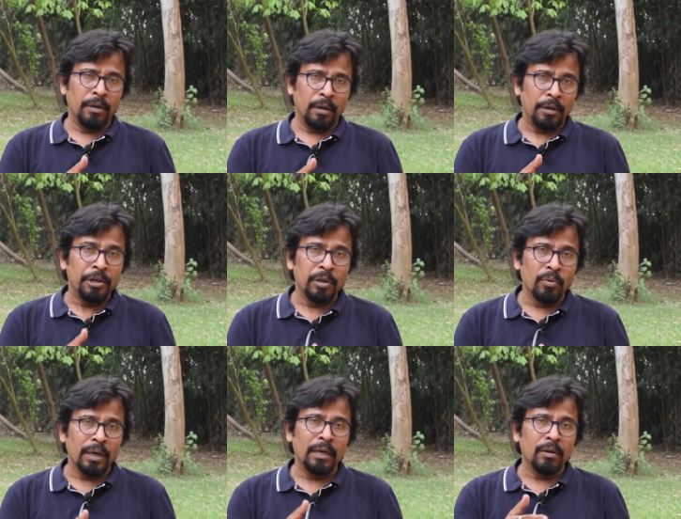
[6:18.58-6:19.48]

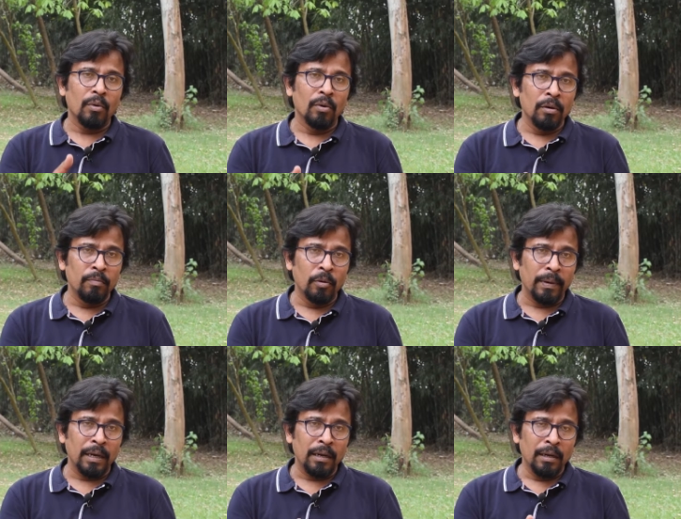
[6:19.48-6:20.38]
new and old
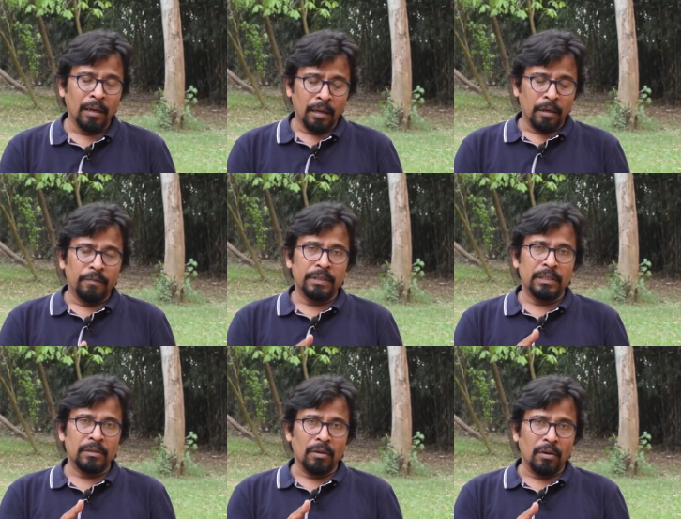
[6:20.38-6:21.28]
Bhopal, which
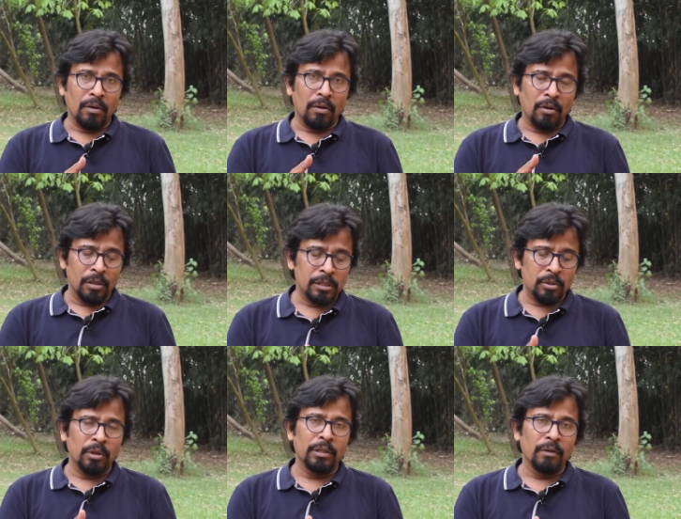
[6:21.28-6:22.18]
is
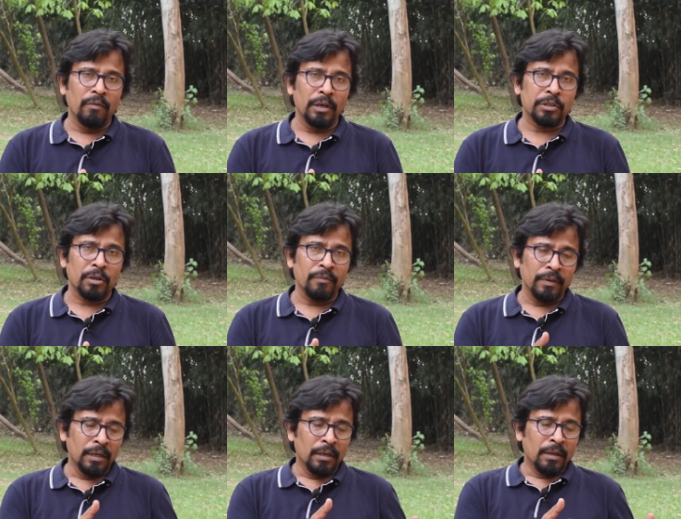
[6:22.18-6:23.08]
also on the verge of
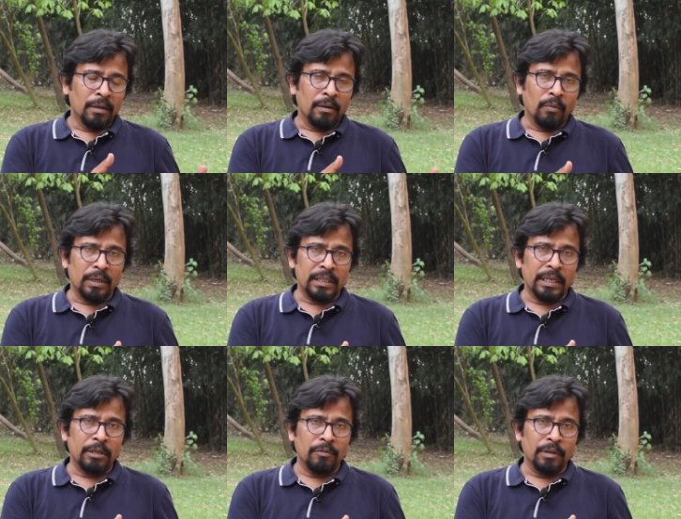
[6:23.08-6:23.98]
one
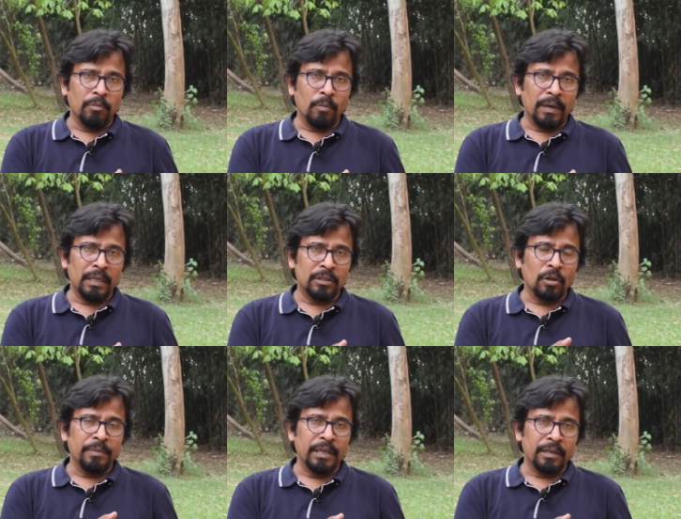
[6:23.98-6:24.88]
side of the Bhopal is
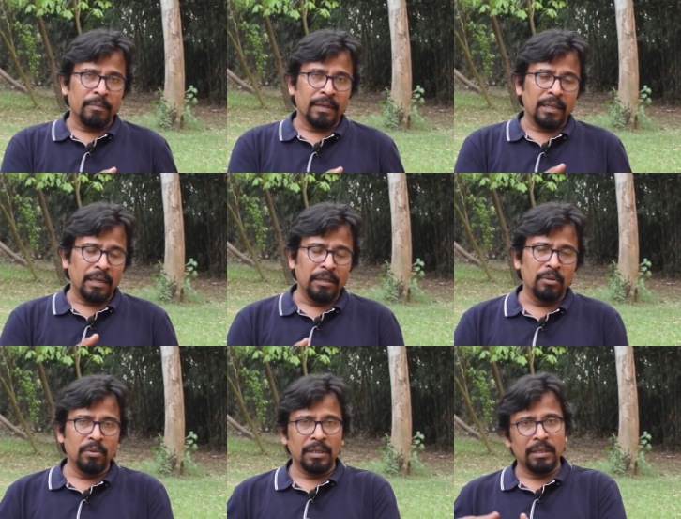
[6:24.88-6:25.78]
dominated by the
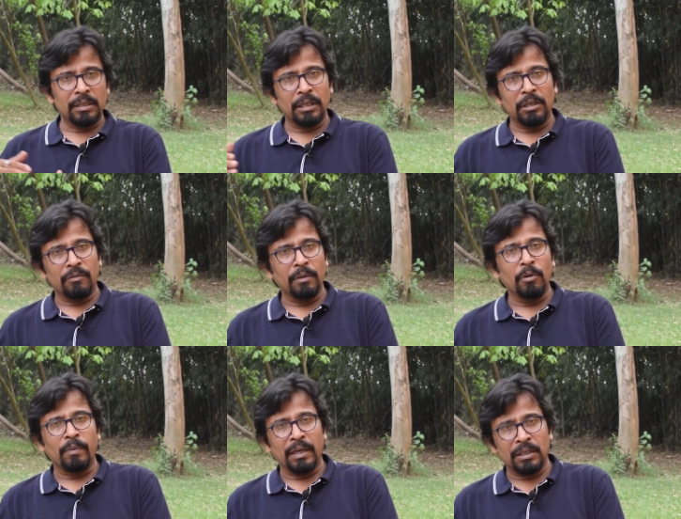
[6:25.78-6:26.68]
Hindus, other side of the
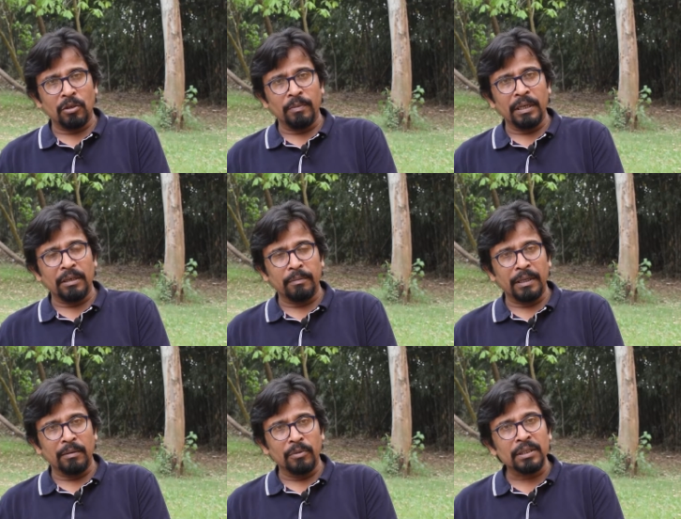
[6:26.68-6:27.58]
Bhopal is dominated
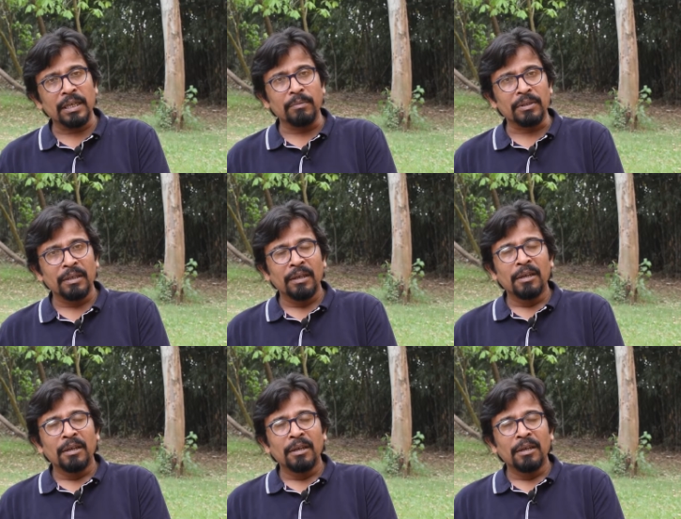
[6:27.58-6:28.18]
by the Muslims.